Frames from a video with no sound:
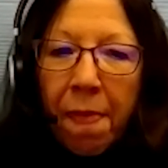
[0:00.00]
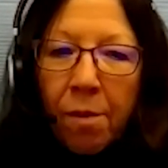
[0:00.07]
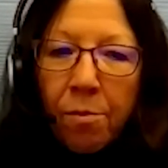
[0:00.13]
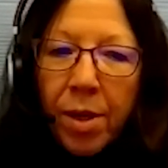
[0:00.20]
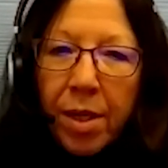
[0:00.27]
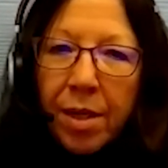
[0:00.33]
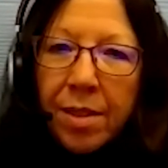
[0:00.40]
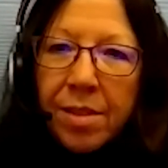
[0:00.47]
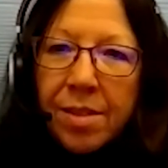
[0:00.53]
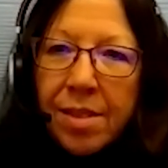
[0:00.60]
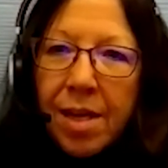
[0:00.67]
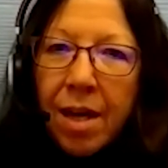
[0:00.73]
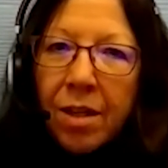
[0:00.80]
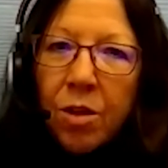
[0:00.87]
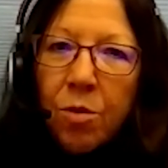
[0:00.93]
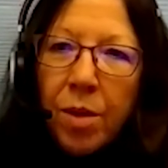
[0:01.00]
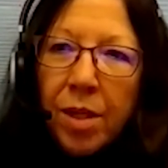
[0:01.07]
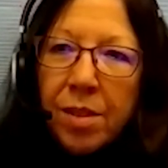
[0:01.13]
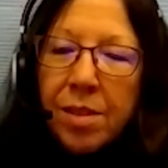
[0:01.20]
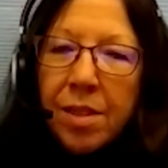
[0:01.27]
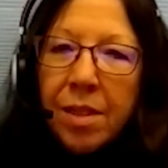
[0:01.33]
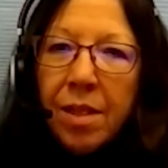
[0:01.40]
But it's
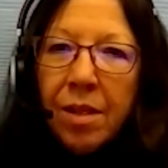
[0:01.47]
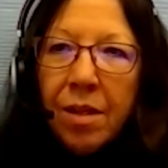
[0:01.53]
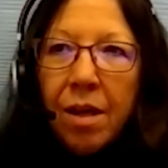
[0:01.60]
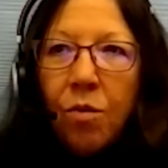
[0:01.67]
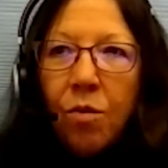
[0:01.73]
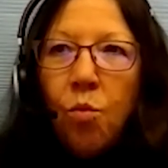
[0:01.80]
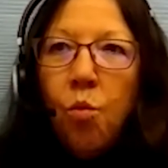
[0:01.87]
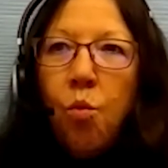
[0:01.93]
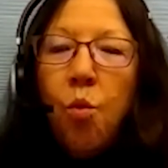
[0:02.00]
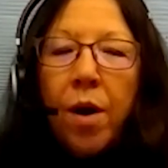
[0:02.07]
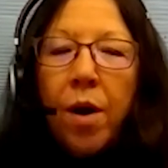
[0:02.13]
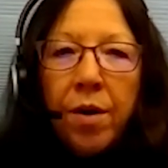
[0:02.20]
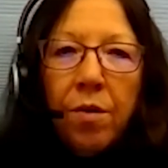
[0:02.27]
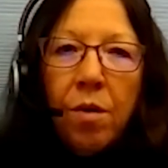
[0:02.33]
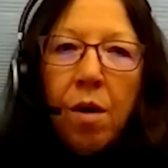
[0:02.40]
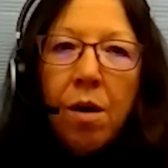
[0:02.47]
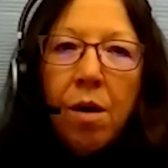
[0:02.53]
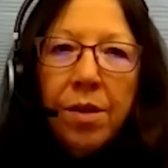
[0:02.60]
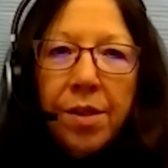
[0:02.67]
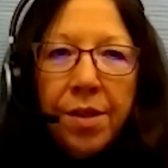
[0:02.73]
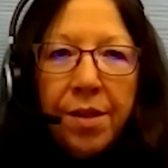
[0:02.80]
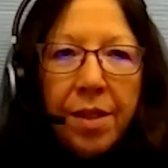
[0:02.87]
documenting what are all
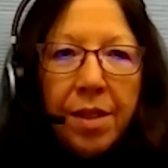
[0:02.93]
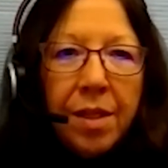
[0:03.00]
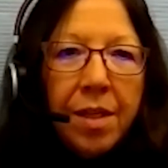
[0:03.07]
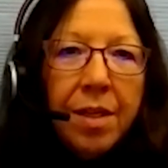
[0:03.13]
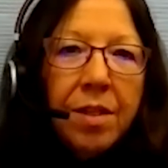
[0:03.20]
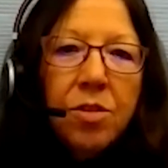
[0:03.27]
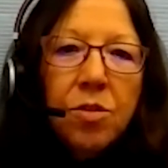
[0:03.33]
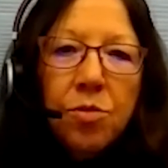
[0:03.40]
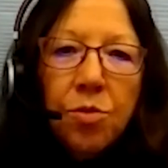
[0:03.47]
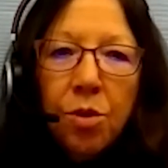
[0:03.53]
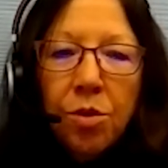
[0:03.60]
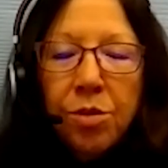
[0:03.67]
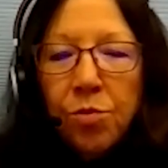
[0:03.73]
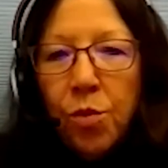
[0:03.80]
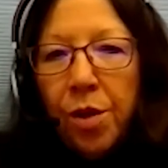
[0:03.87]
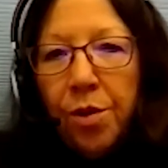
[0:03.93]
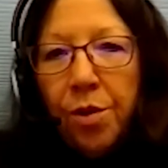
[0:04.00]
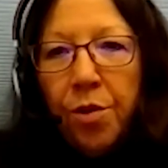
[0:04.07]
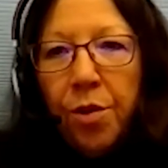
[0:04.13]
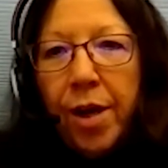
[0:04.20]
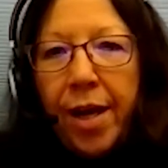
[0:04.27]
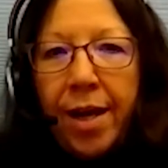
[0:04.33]
of the controls, whether
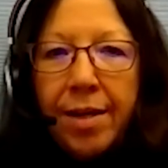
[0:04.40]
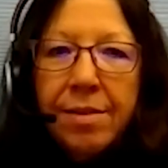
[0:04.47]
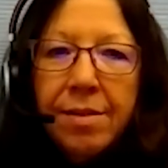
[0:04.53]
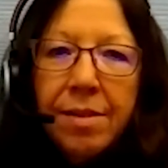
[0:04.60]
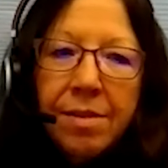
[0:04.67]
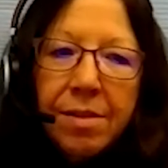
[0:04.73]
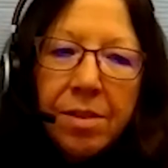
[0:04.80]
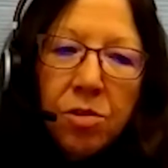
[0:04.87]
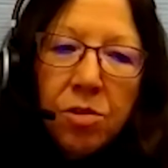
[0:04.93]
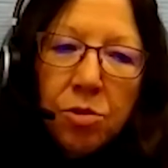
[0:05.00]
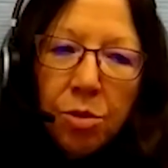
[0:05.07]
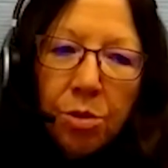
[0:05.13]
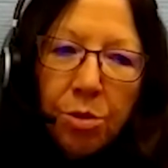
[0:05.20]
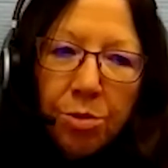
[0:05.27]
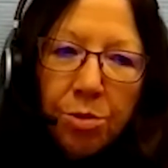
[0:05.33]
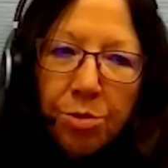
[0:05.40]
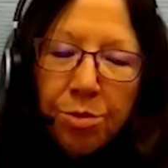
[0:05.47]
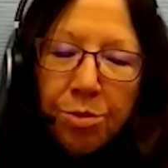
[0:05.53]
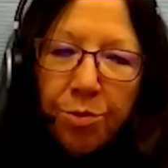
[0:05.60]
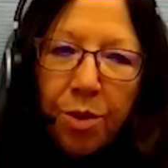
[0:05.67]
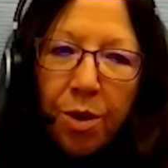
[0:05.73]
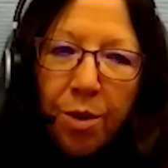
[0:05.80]
they're access controls
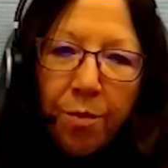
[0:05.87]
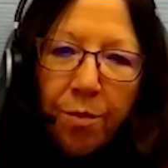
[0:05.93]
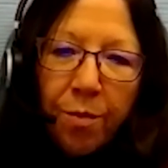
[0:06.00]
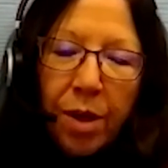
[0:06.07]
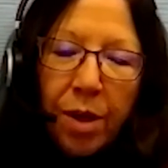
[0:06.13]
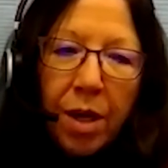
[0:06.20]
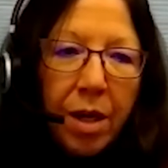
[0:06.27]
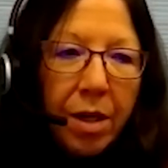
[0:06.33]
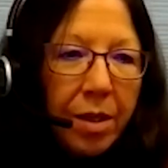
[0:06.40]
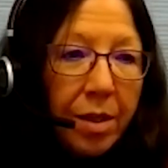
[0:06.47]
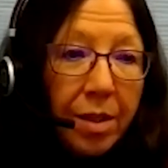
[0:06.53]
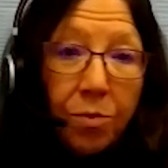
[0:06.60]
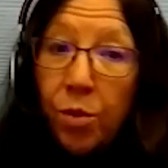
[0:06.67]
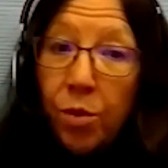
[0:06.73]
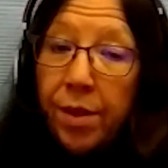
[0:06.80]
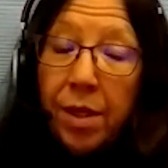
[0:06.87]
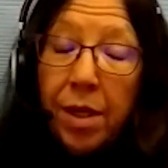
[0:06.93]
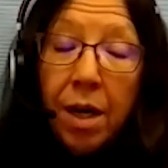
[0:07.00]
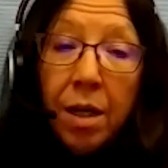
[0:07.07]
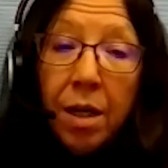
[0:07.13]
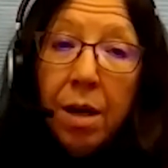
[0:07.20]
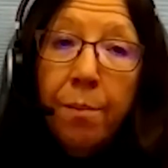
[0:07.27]
from within
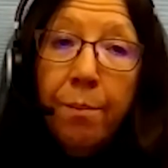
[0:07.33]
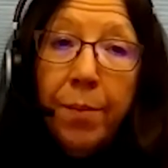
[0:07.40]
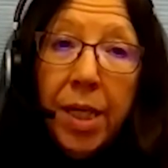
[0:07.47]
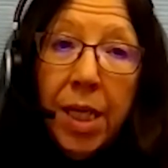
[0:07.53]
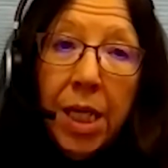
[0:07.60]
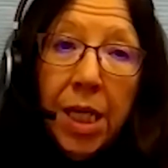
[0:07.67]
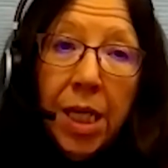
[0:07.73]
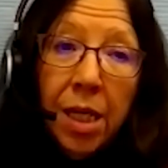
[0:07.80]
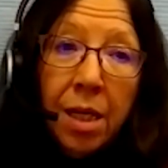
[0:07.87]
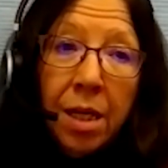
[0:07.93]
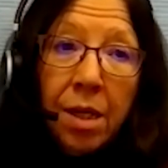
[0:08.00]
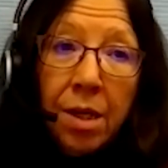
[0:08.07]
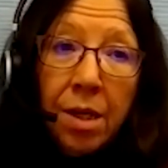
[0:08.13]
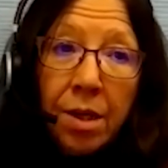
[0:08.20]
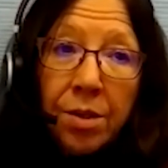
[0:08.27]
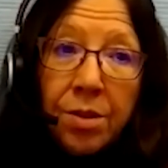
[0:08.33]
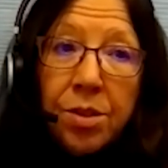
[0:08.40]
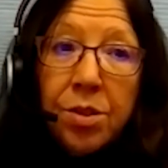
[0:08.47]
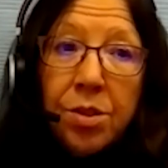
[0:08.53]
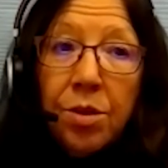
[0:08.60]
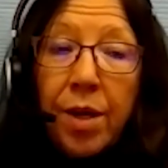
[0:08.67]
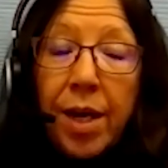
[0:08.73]
our company
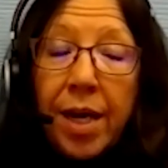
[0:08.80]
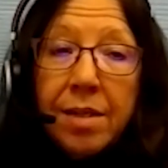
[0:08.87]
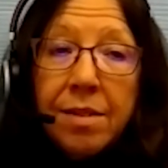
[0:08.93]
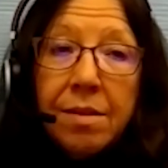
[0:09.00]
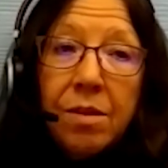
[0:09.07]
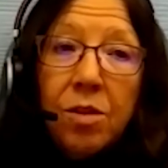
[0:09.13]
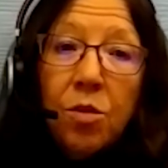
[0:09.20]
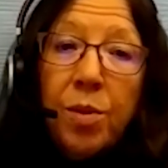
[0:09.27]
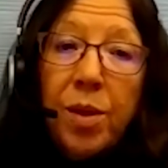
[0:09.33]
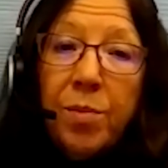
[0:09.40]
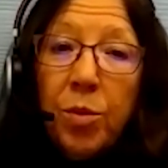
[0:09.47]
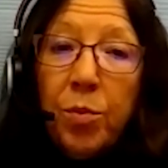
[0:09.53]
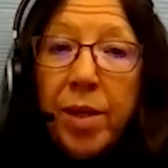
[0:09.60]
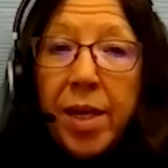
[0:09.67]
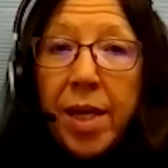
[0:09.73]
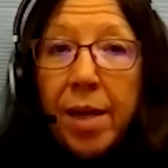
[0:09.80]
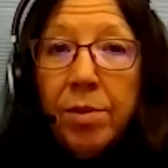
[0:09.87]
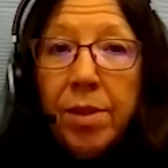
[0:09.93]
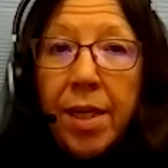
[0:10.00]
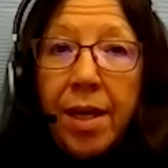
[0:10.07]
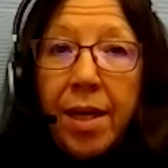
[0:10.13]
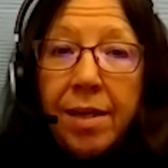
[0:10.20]
to people being able
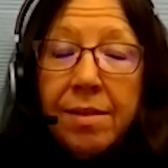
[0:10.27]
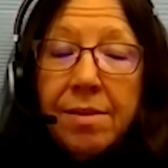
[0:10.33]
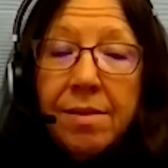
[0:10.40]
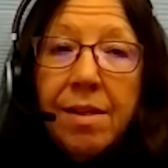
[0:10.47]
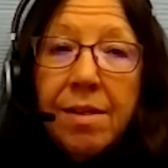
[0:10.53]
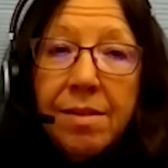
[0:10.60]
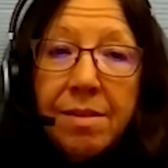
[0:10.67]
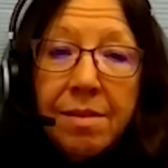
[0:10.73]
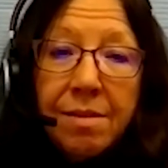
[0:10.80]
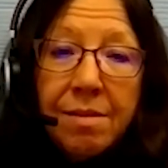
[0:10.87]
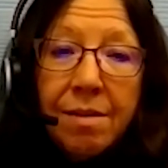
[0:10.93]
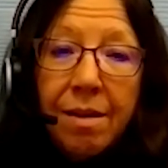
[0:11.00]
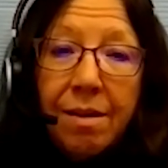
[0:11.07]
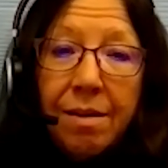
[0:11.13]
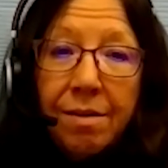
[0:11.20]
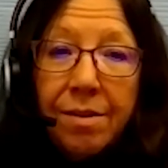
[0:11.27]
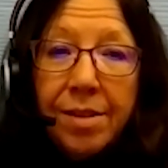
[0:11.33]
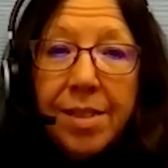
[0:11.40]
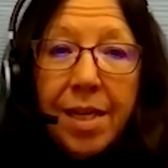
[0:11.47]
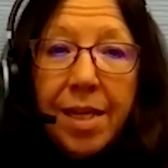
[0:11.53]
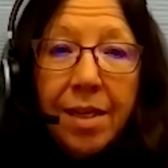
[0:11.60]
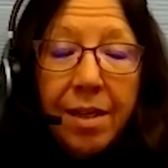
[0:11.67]
to access the
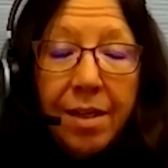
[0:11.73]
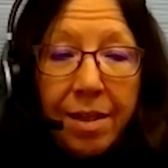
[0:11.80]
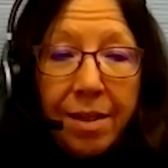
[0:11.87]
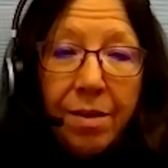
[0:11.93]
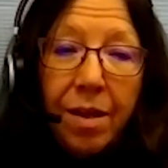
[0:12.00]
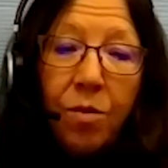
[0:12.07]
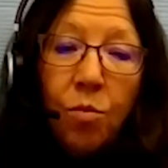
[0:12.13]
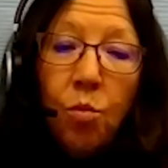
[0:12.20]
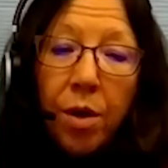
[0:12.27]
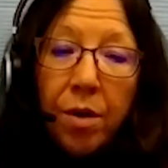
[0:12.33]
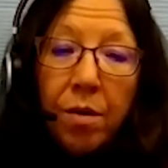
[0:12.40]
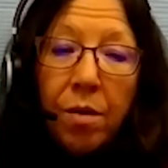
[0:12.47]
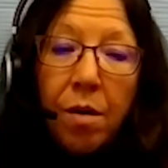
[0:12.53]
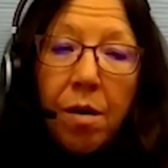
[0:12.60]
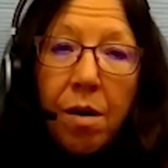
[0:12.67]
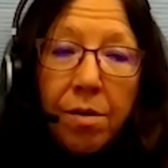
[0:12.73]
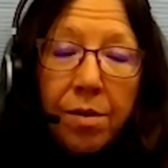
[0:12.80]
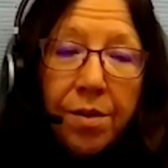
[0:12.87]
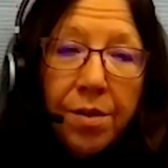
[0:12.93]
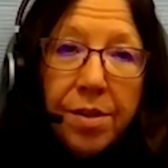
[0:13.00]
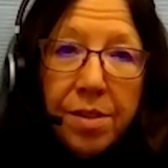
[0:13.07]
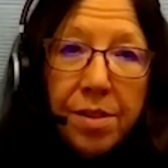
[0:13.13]
data, and what are all
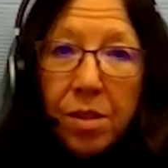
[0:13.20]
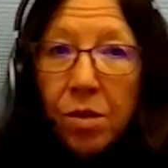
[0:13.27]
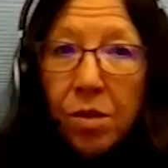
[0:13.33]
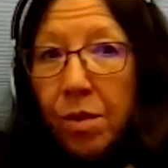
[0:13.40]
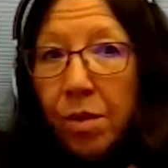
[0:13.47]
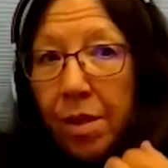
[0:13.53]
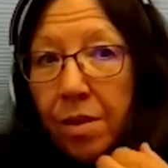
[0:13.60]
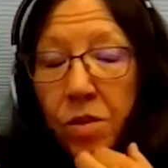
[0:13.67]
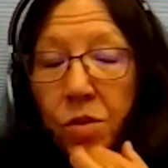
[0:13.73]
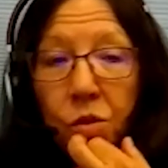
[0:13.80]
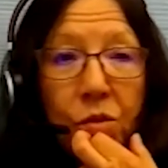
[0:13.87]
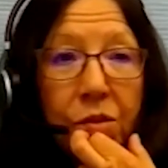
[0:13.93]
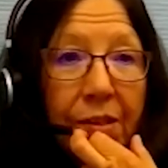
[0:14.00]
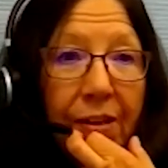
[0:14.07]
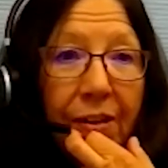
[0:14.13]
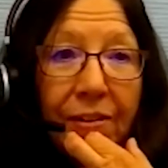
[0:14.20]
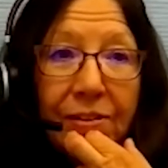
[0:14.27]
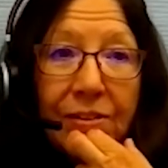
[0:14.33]
of the security issues there.